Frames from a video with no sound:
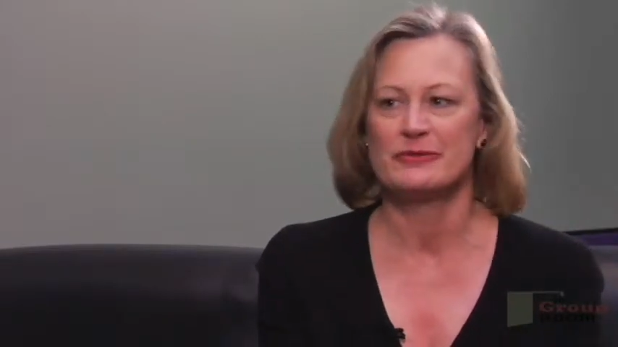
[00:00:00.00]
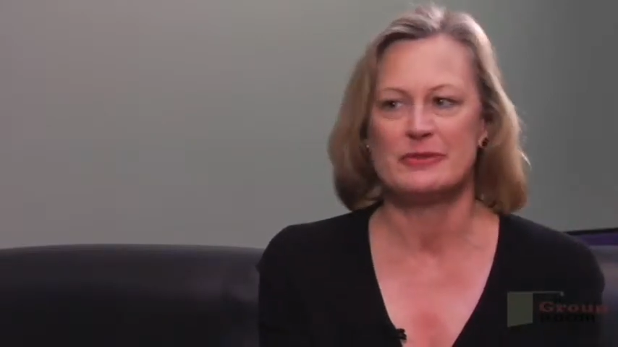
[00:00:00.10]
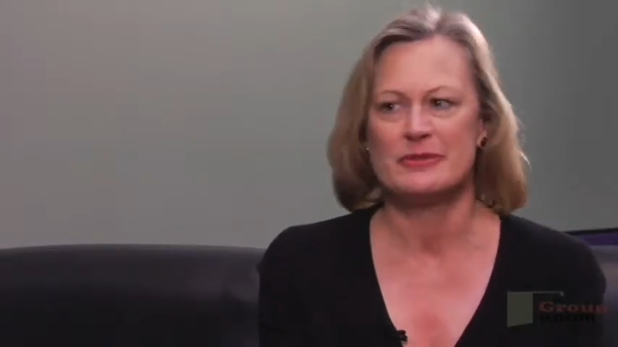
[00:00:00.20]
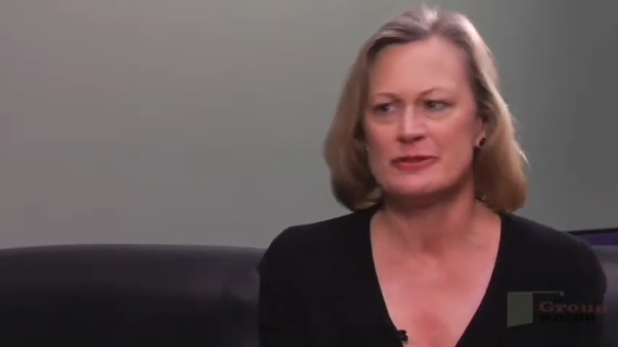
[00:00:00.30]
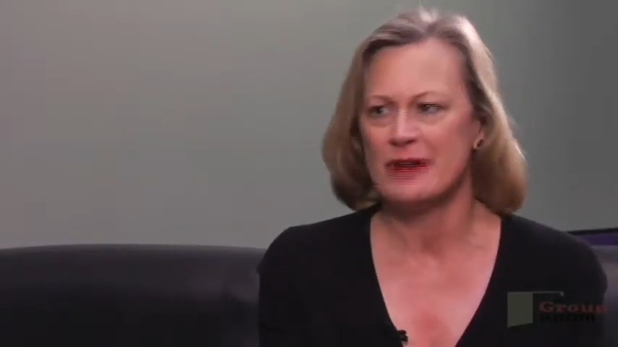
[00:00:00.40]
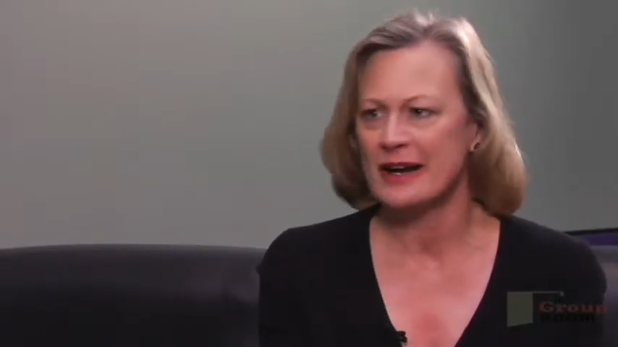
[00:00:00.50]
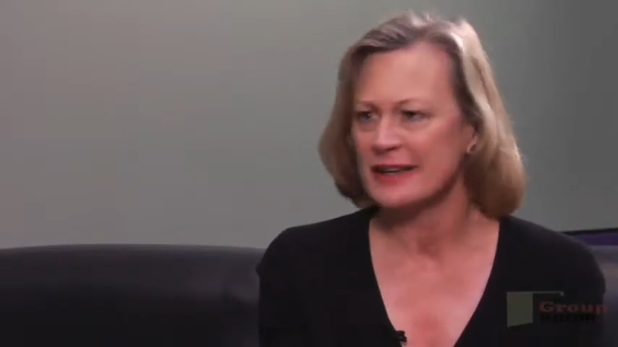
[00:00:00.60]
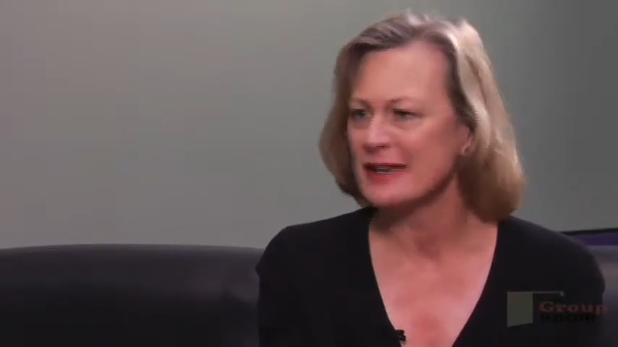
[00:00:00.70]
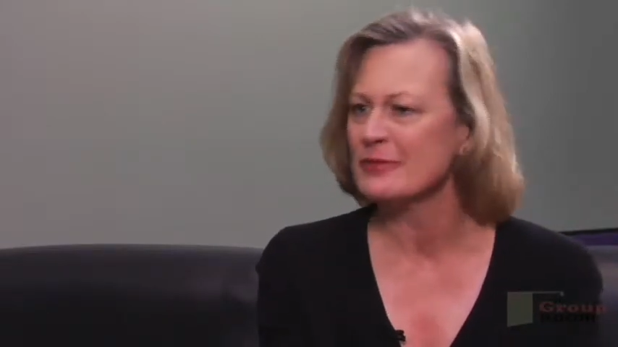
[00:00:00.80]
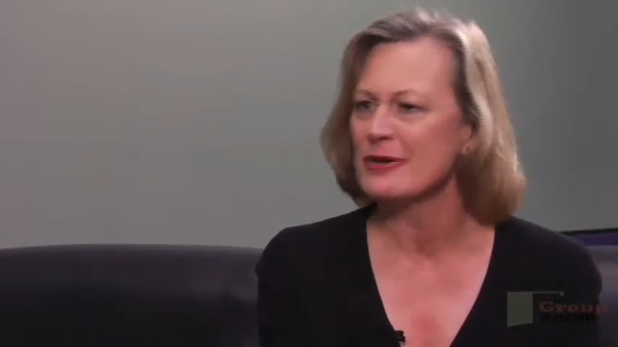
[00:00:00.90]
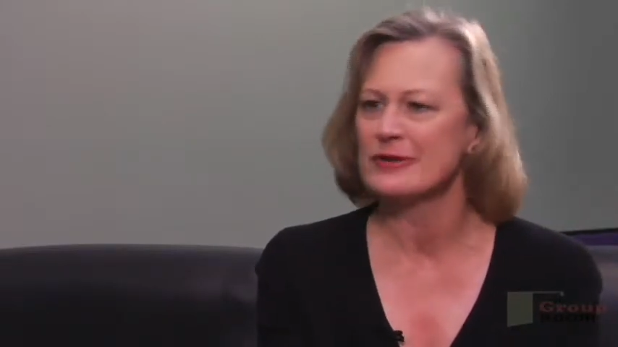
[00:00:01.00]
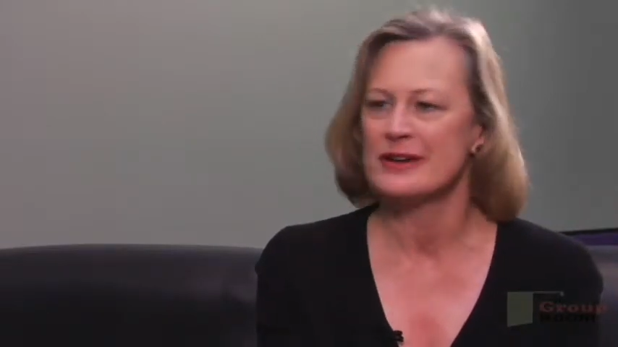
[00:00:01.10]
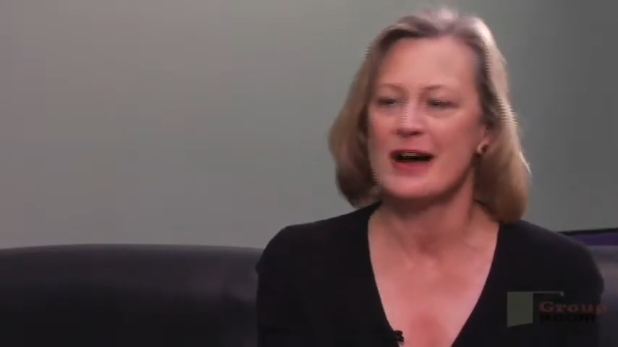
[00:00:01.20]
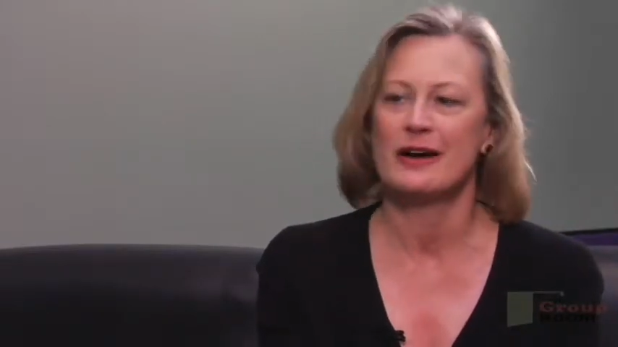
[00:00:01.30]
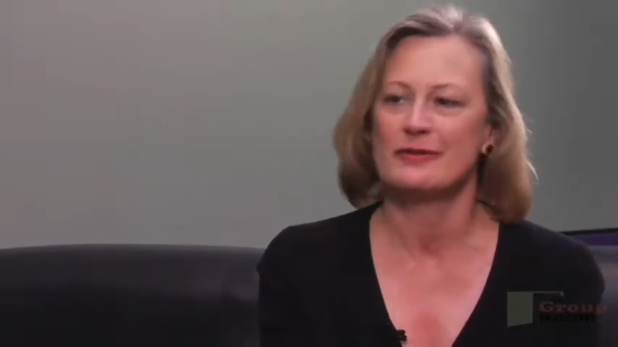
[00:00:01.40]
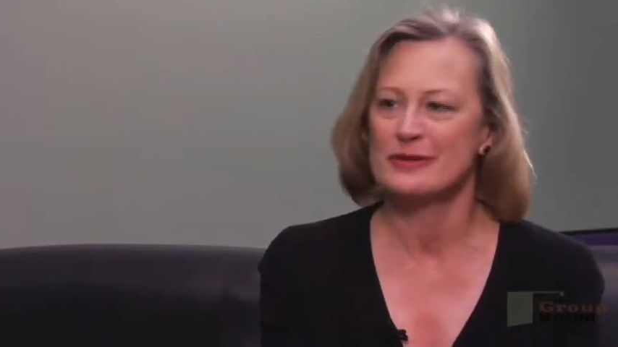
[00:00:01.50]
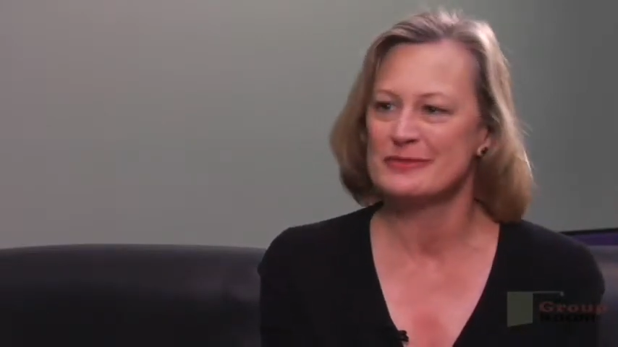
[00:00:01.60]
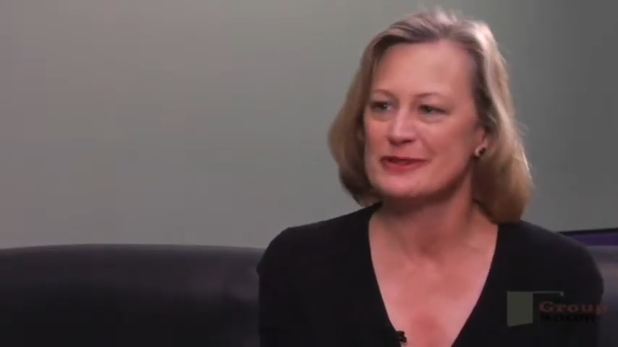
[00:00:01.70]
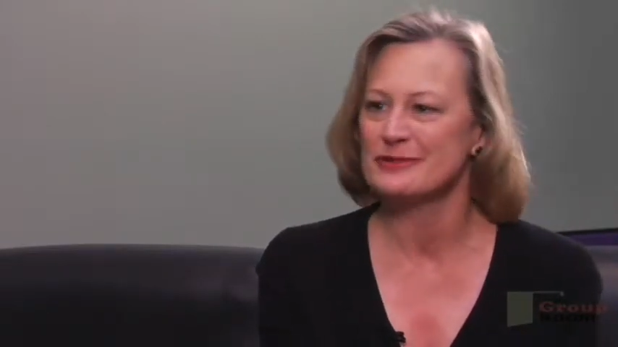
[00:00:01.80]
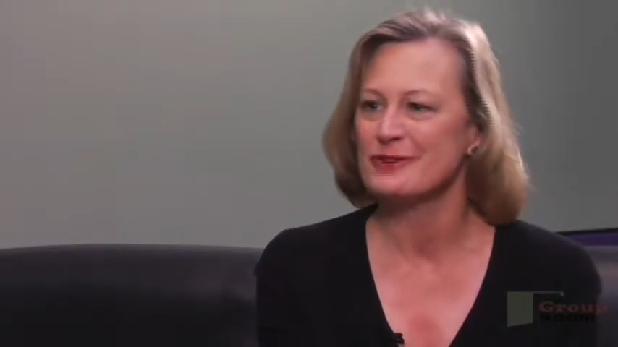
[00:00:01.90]
women who got chemo or not,
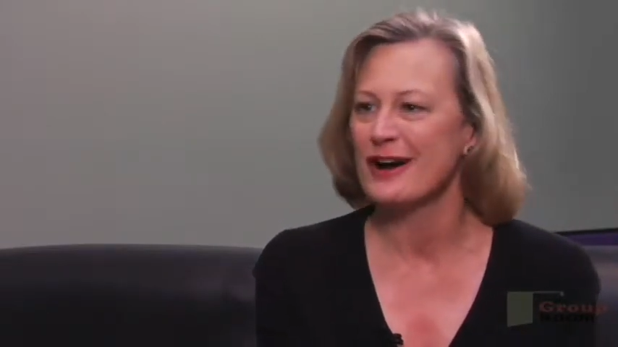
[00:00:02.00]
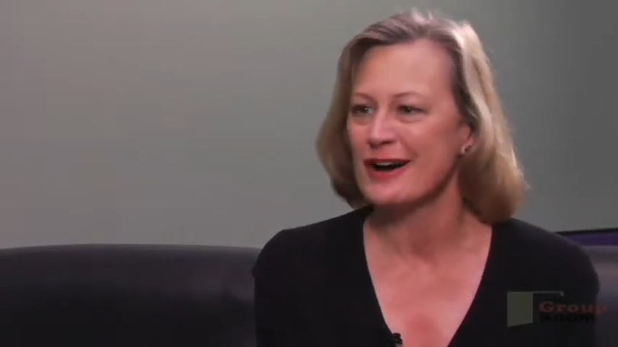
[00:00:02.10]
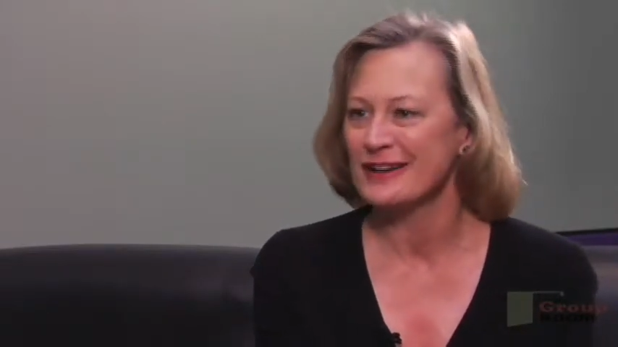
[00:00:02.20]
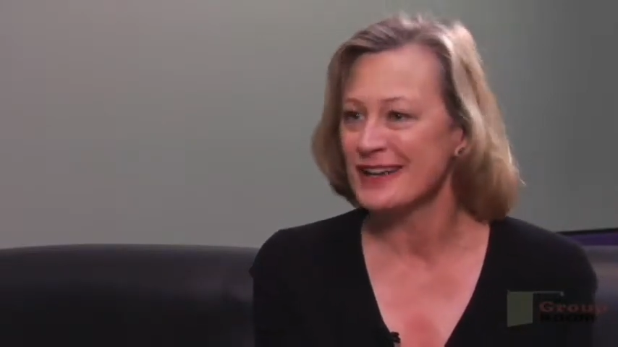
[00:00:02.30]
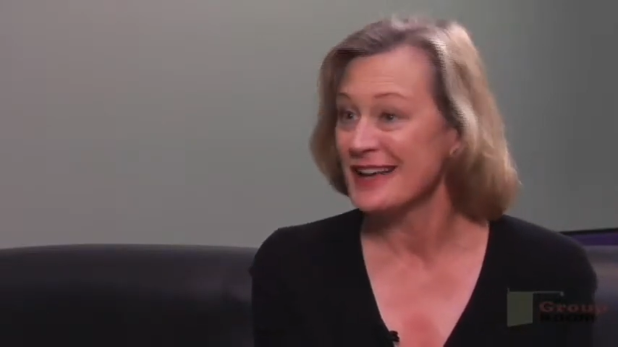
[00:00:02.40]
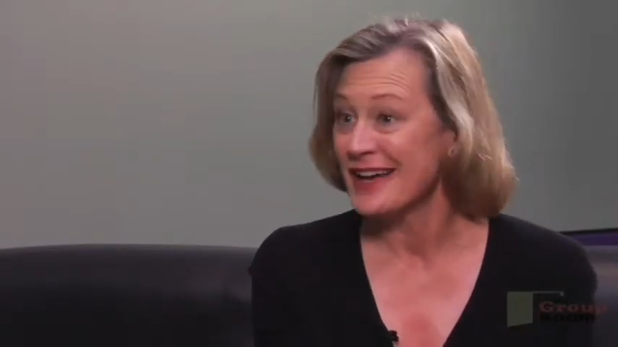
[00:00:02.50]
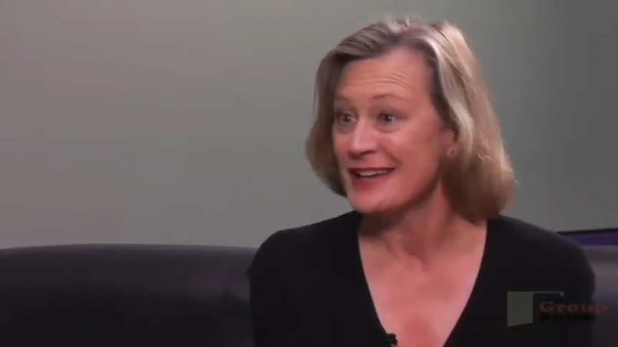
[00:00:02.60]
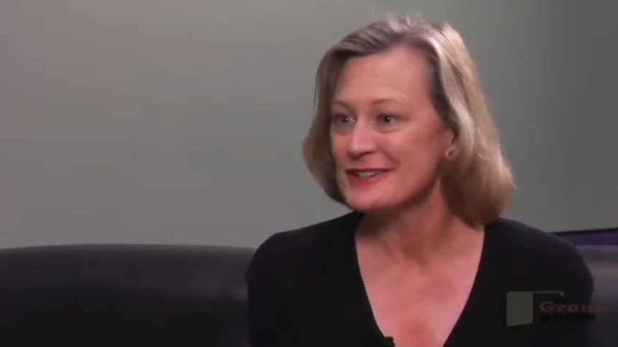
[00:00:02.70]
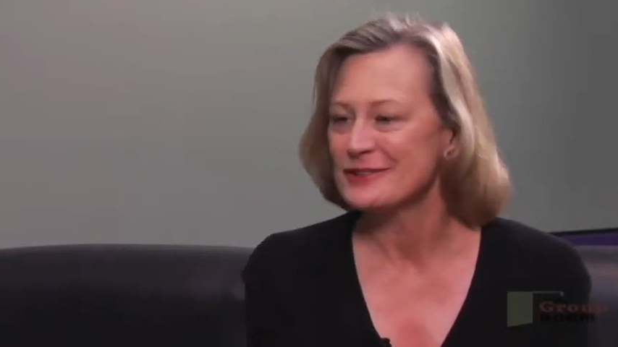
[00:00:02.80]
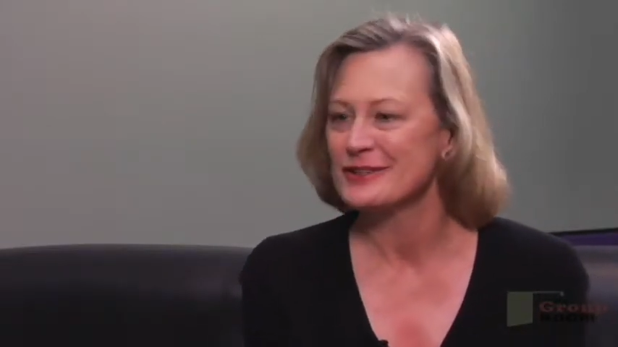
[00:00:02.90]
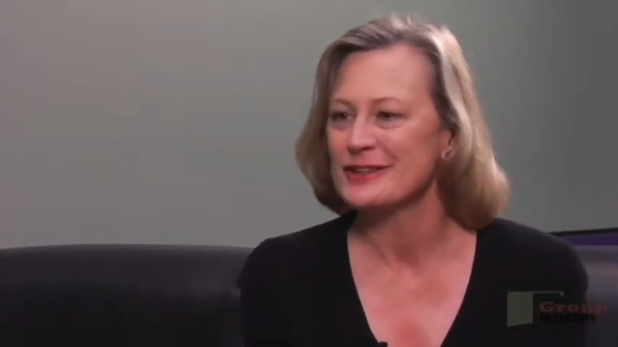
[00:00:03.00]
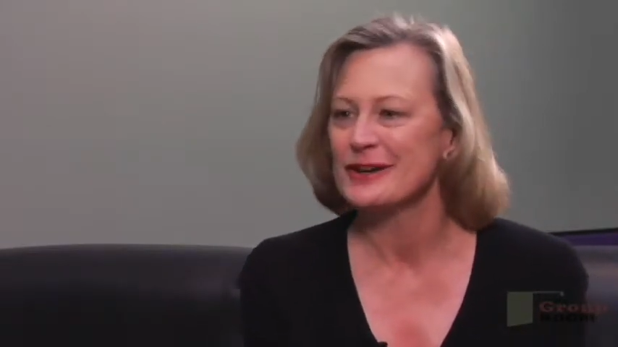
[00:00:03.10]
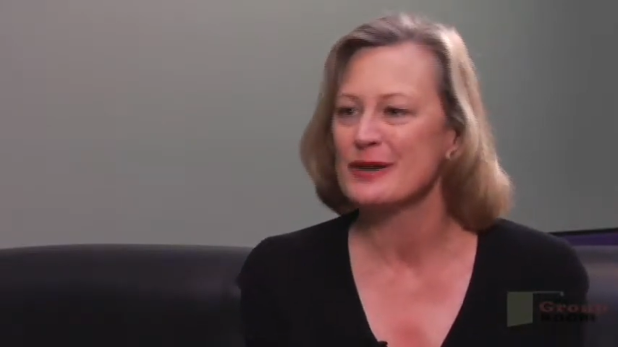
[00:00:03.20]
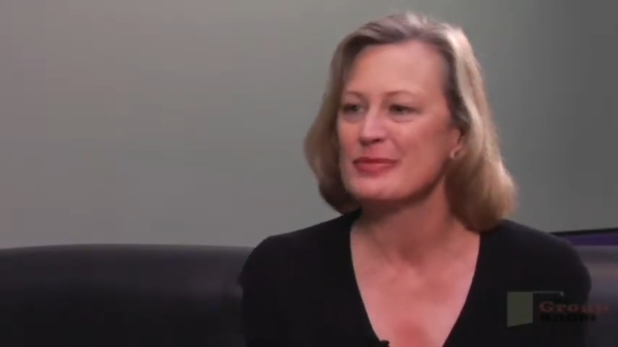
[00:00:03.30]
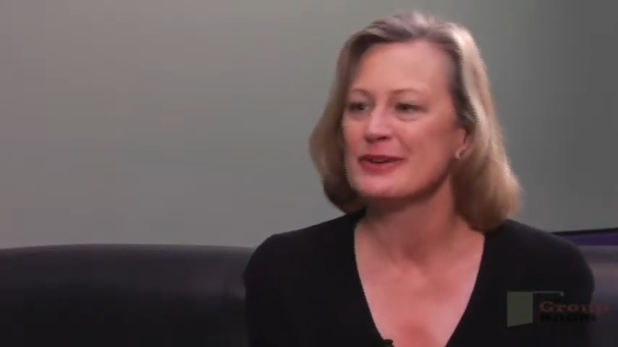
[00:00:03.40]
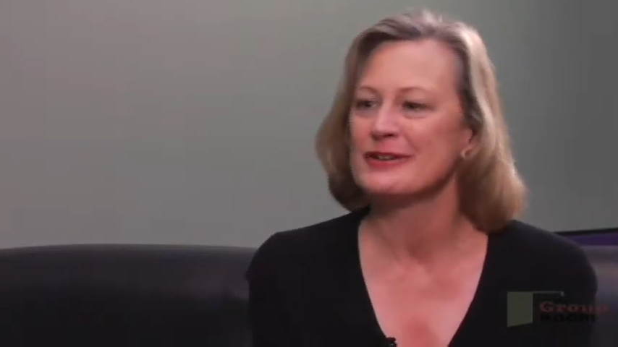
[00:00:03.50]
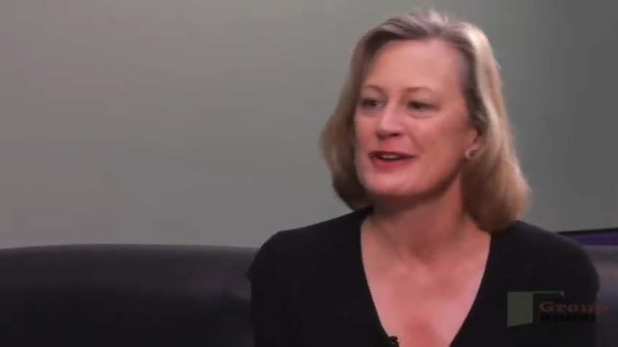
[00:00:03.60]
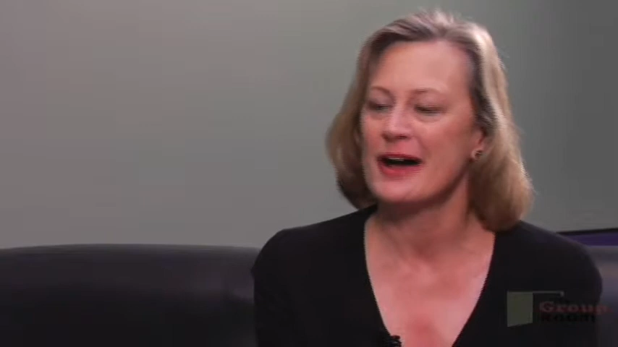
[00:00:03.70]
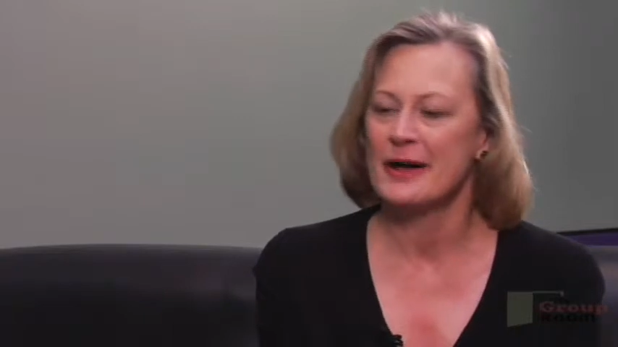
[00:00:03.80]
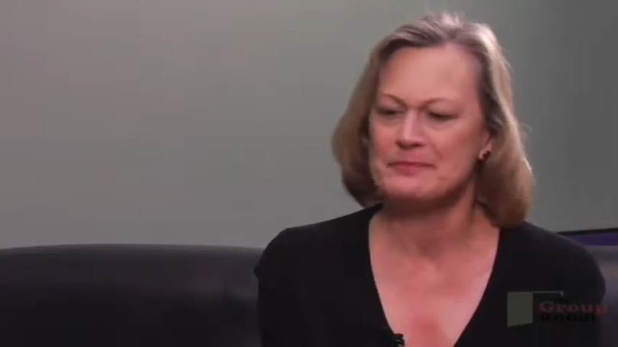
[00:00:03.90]
women who got endocrine therapy or
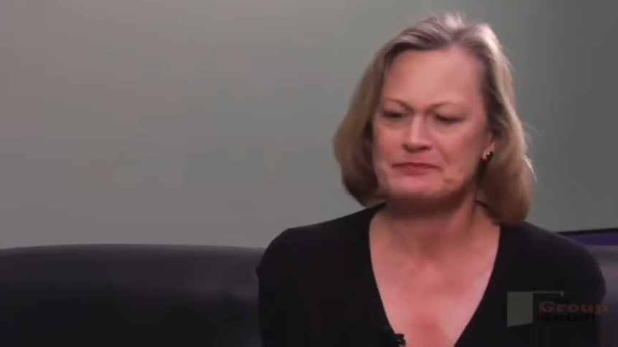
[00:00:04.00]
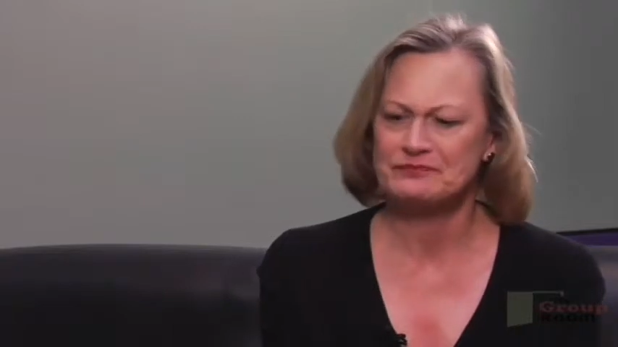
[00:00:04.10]
not,